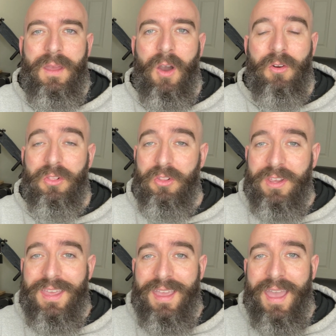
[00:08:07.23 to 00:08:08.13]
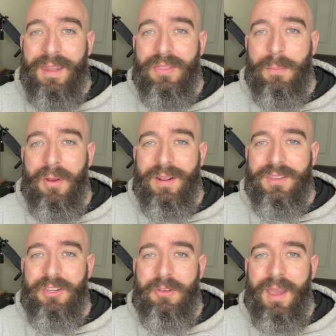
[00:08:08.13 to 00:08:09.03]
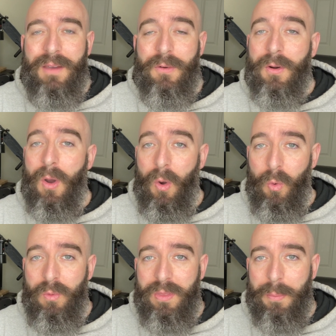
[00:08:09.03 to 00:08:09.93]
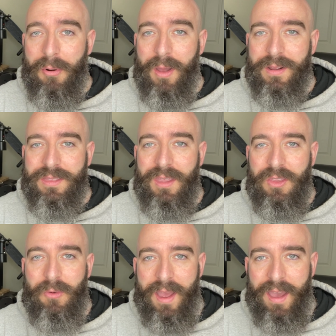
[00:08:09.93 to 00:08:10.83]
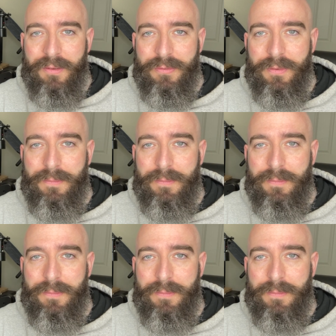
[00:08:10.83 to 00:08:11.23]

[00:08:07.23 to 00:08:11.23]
are looking at the product that you have or own the product that you have.